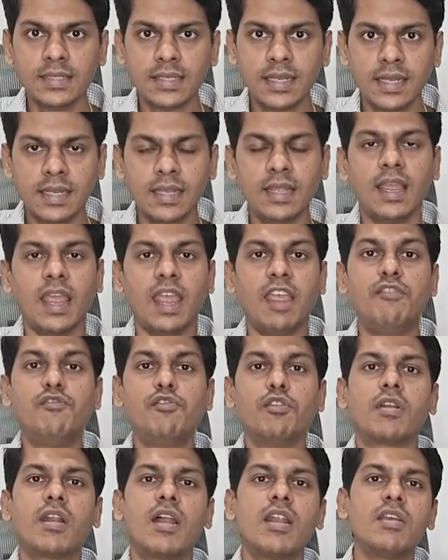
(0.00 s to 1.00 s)
if you're
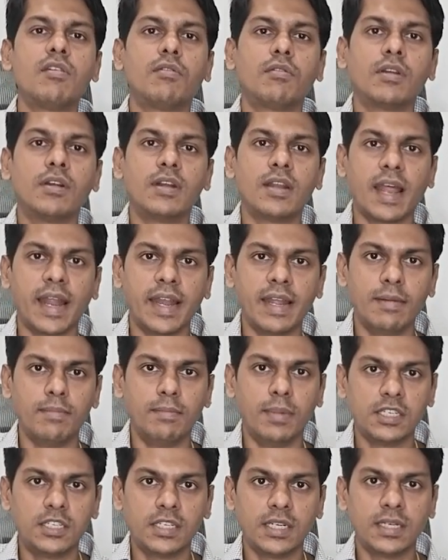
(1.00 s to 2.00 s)
running on a tight
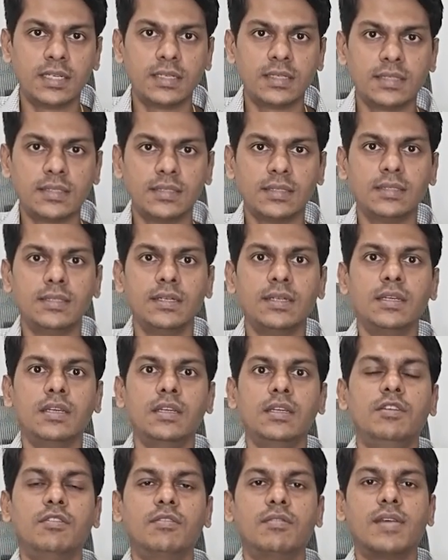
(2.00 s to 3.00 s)
budget, you're
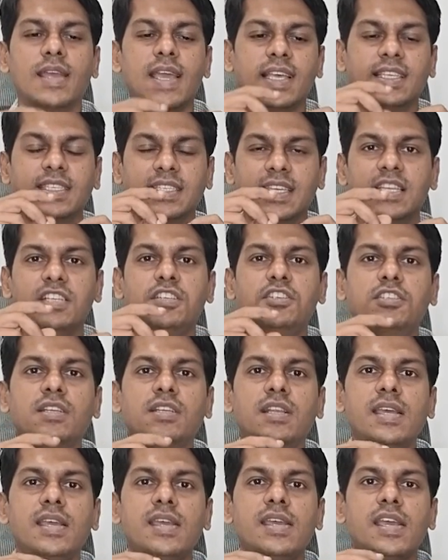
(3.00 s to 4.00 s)
essentially
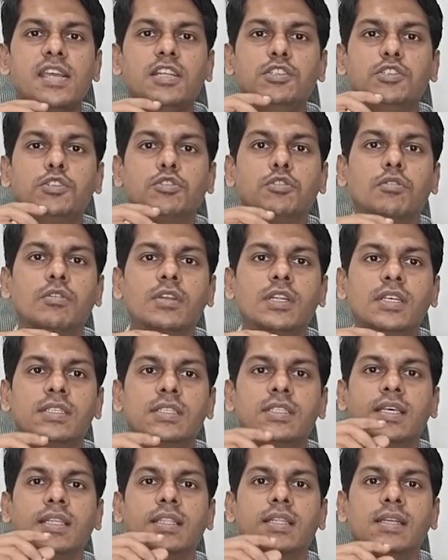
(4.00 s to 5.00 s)
saying
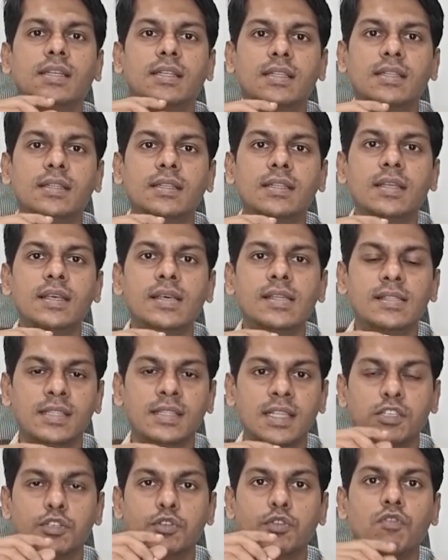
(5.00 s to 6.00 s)
that there is
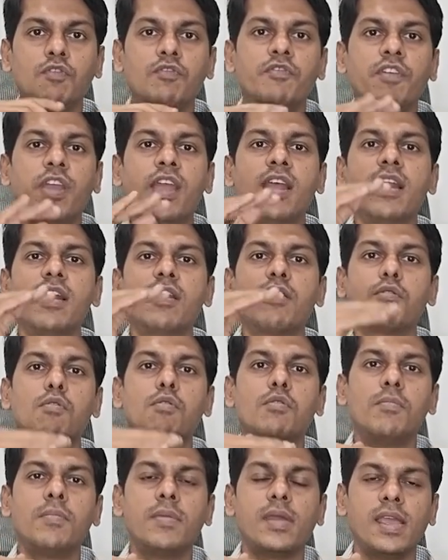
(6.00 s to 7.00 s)
no wiggle room
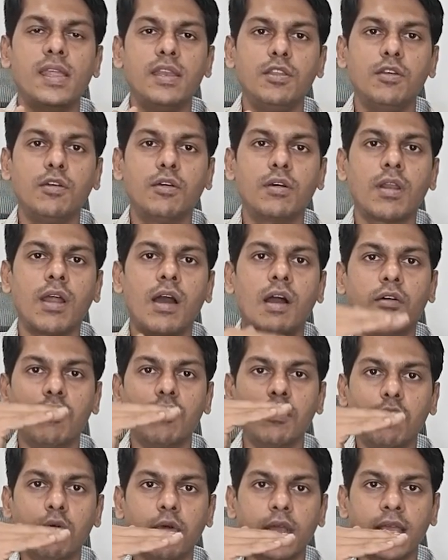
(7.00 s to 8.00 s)
in your
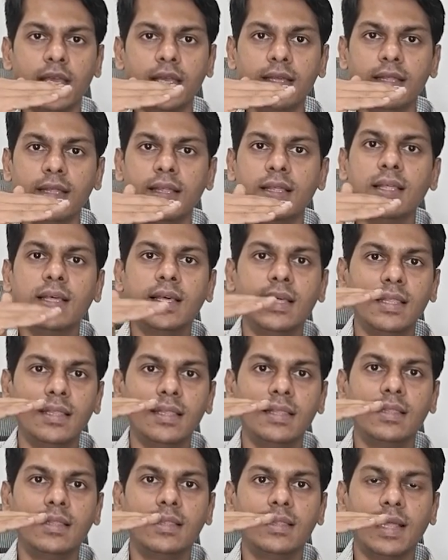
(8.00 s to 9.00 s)
outgoing,
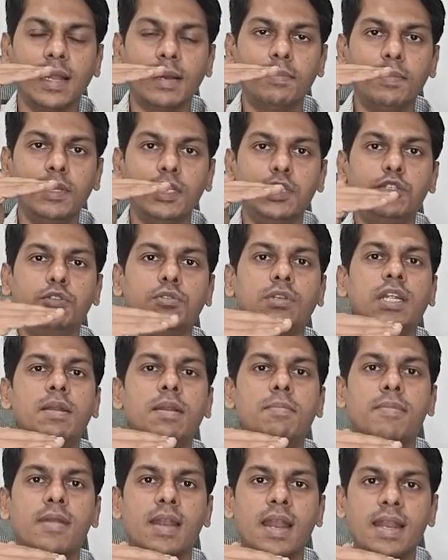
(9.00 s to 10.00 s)
That means you need
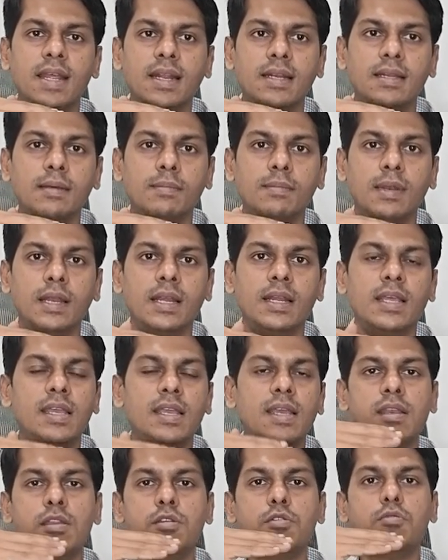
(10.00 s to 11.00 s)
predictability, and
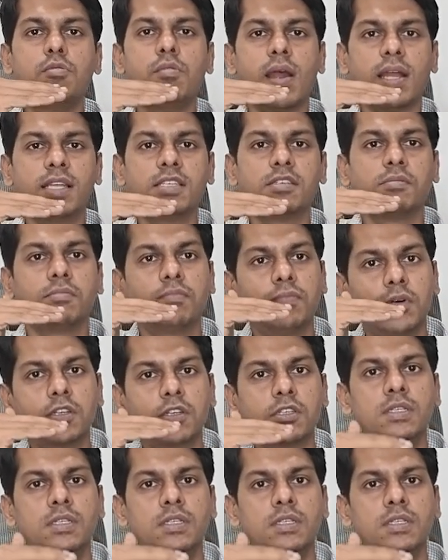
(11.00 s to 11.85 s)
you as a person